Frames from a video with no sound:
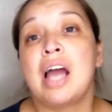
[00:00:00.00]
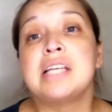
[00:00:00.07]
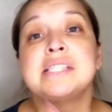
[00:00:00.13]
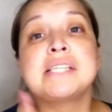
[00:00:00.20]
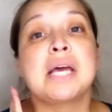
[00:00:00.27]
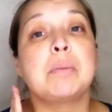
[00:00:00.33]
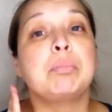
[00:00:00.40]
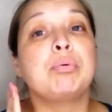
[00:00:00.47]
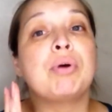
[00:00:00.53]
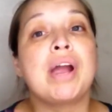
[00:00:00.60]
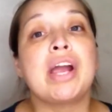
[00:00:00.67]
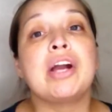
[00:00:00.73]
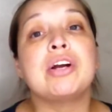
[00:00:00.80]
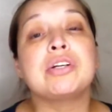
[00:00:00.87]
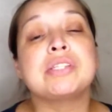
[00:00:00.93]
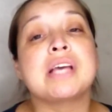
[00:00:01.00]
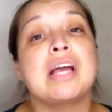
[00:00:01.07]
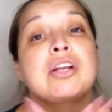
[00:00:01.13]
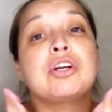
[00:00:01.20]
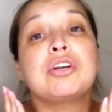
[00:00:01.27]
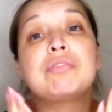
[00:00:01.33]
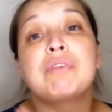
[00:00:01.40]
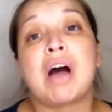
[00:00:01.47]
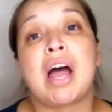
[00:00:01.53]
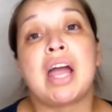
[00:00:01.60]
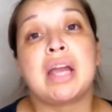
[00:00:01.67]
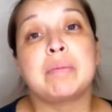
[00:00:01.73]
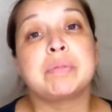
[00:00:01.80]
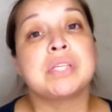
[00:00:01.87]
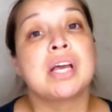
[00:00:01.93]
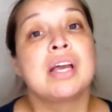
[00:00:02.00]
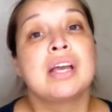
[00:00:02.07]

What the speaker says: I send prayers and good vibes